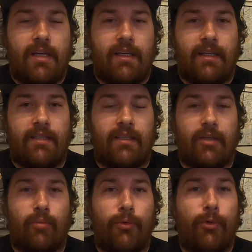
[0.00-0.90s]
is the
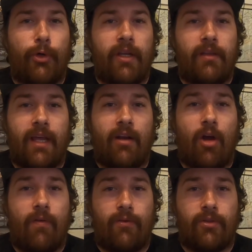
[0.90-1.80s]
beauty that it
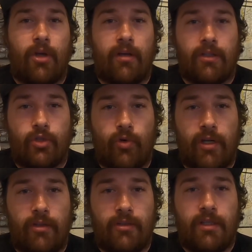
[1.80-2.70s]
offers on its
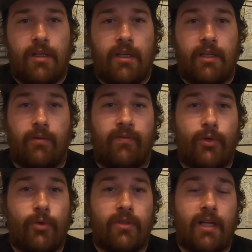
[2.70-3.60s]
trails and the
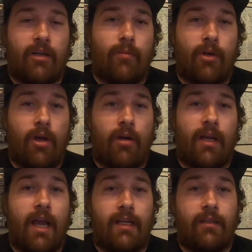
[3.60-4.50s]
views that come along
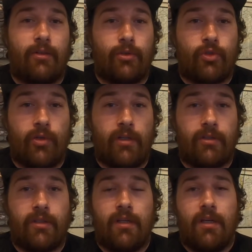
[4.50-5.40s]
hiking those trails.